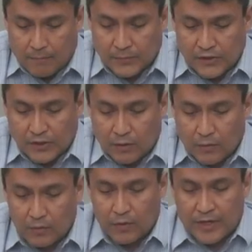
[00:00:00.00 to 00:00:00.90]

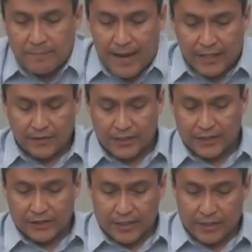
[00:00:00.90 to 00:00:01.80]
So going back to the
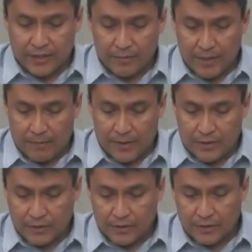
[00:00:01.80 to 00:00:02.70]
agenda here, number
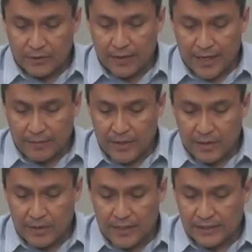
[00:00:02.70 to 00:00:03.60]
two item
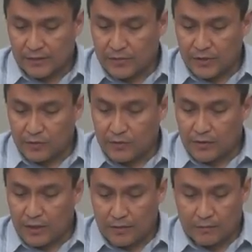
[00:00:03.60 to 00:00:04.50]
here is the
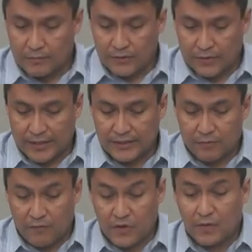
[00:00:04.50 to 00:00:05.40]

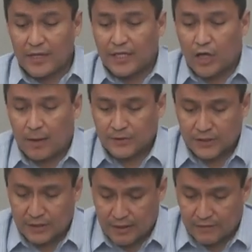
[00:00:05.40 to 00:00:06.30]
review and
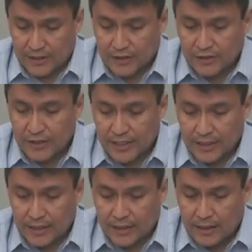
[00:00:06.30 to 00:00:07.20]
adoption of the
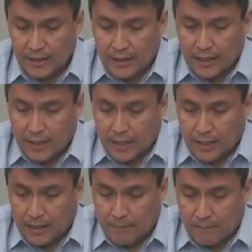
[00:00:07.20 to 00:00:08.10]
agenda.
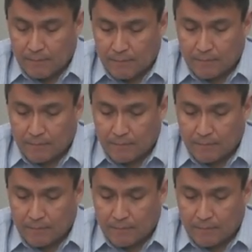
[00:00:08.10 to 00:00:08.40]
Mr.